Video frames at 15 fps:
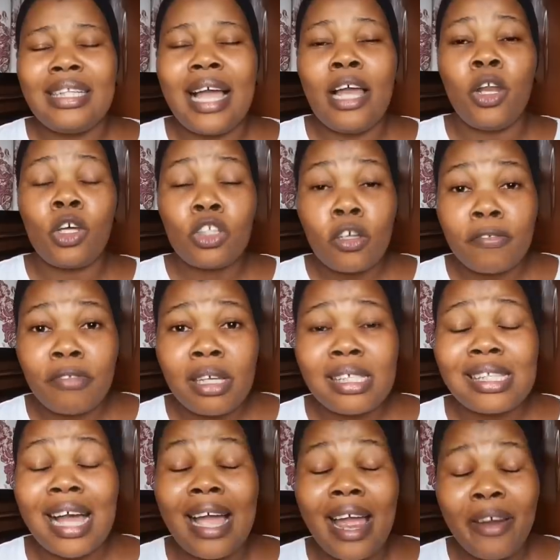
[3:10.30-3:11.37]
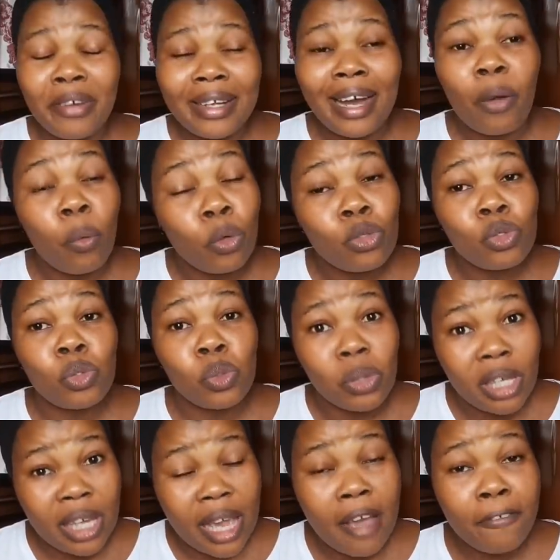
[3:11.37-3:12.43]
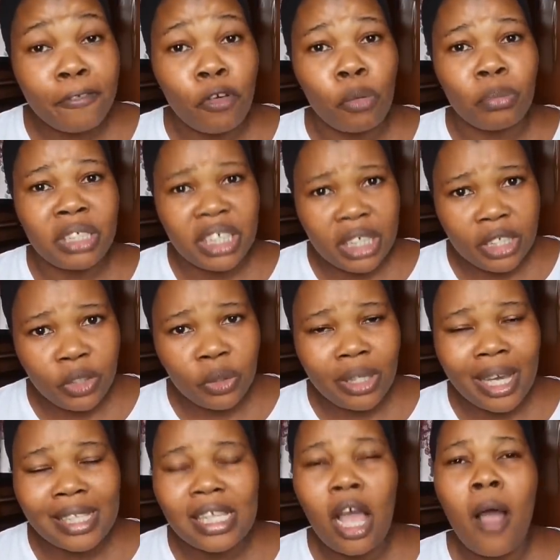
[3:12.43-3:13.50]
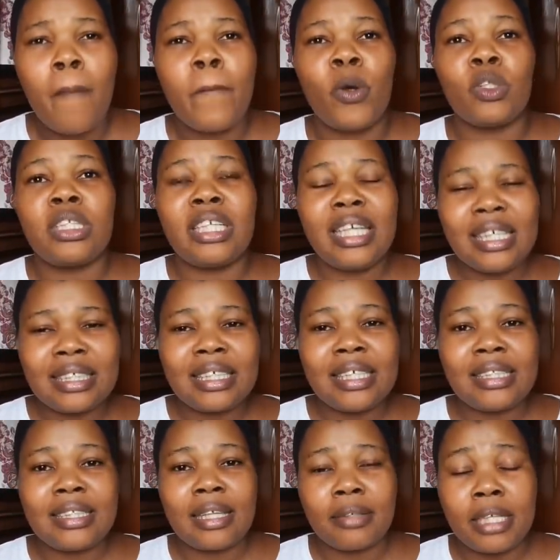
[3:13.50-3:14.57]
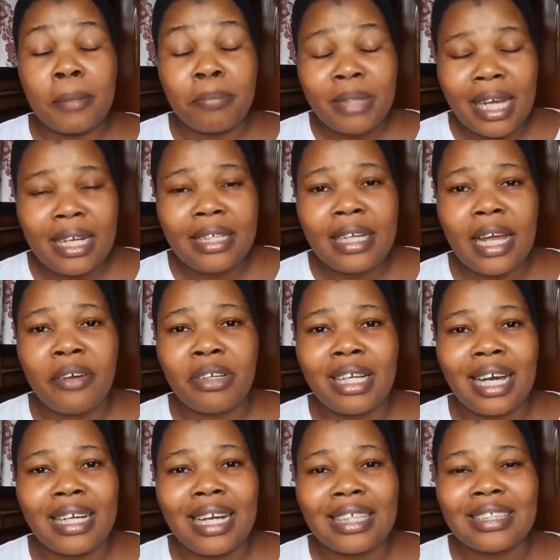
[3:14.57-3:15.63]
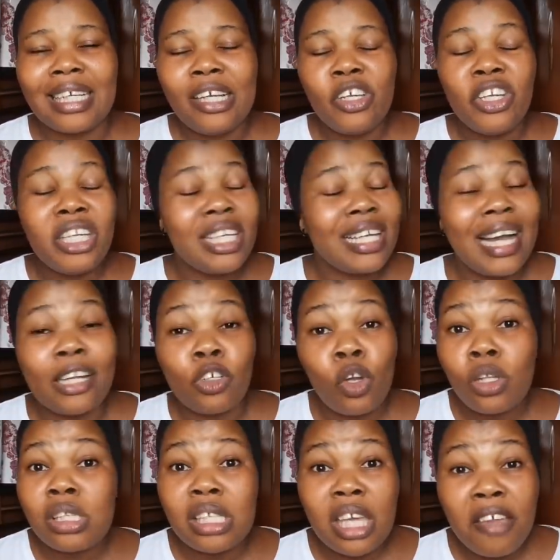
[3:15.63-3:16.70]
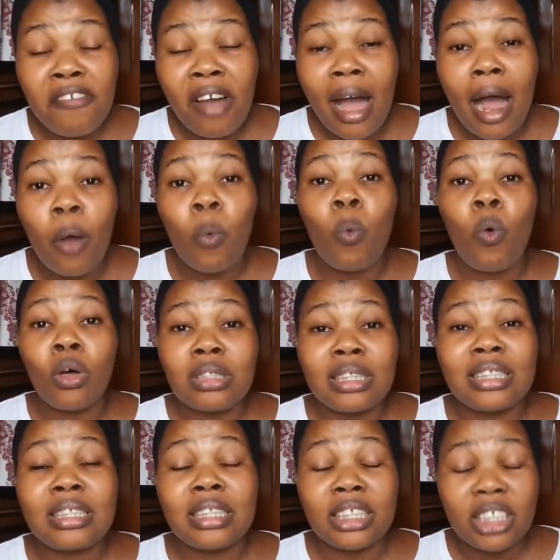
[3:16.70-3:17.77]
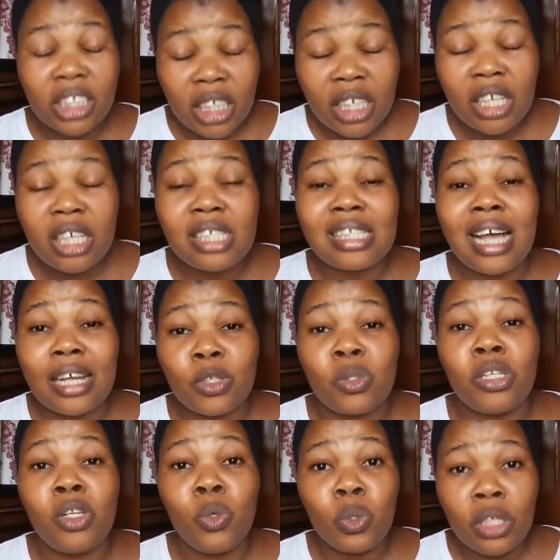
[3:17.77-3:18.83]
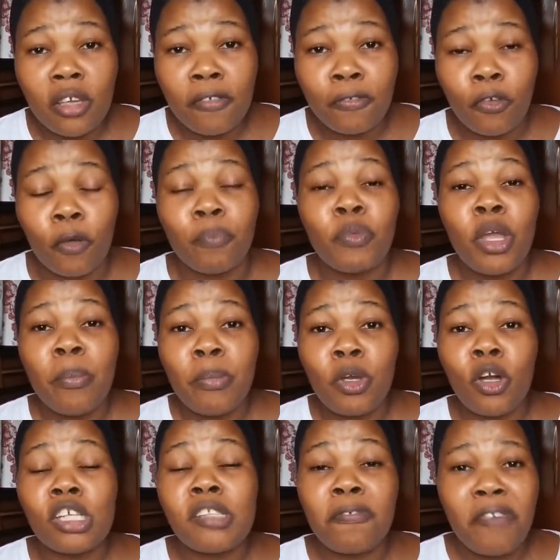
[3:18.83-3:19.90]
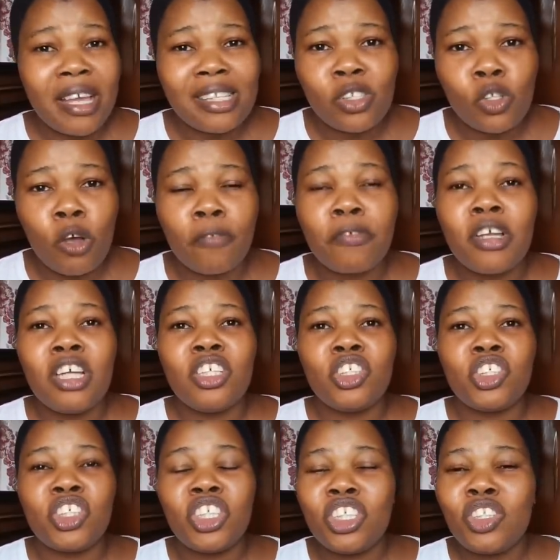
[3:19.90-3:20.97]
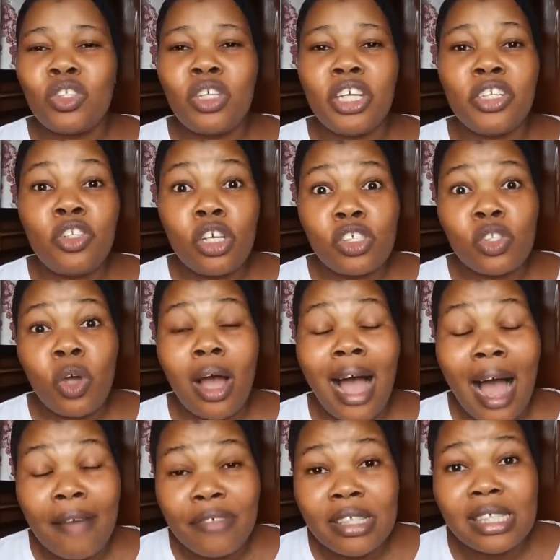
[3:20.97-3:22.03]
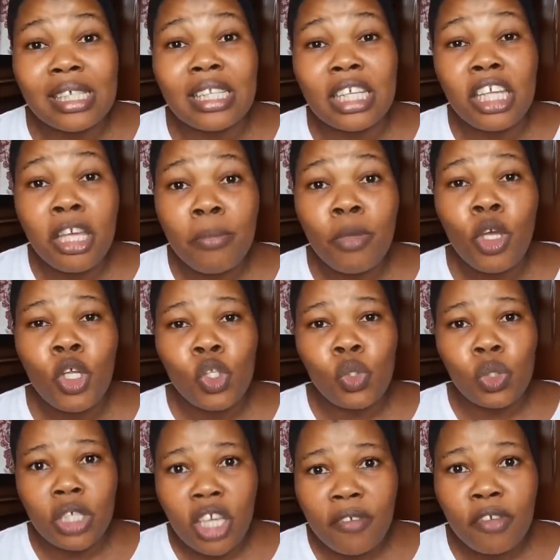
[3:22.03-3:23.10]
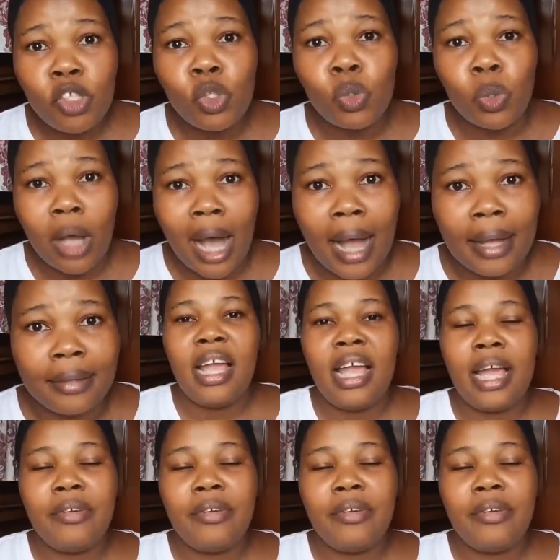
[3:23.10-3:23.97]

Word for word: there are a lot of things that Erica wants to hear from Kid, you get, but Kid keep, keep telling Erica that he cannot give her what she is actually looking for because first off, she he does not have it in him to give it to her.